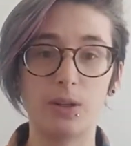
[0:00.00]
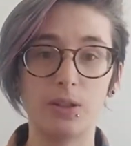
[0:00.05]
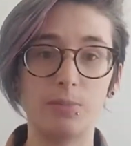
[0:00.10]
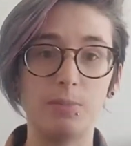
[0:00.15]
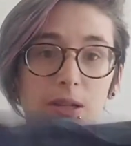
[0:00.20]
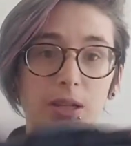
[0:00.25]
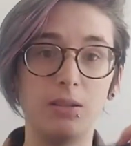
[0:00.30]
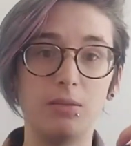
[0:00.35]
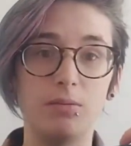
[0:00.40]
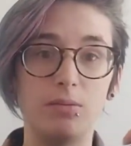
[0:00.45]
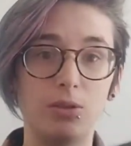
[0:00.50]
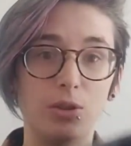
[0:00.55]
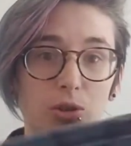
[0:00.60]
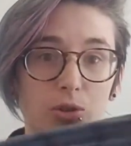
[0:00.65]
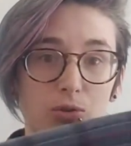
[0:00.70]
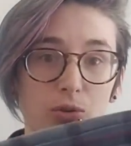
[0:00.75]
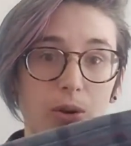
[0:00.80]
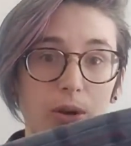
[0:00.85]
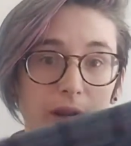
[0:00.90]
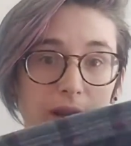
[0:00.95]
to be
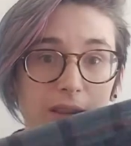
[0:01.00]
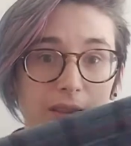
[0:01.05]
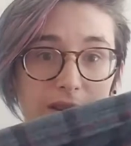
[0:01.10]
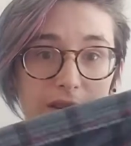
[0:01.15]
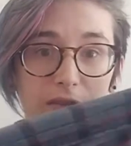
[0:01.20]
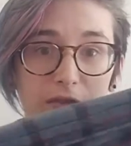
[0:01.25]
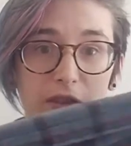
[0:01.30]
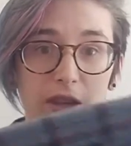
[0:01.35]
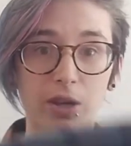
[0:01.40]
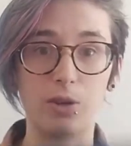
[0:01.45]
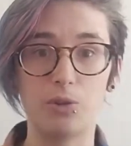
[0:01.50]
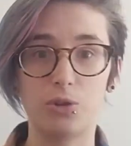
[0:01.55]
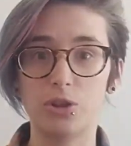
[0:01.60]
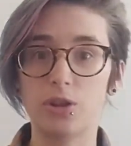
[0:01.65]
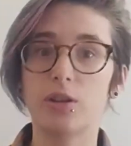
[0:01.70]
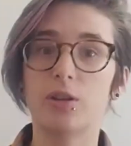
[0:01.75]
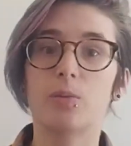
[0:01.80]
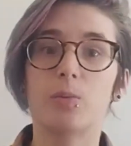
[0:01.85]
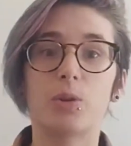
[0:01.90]
destroying this flannel shirt,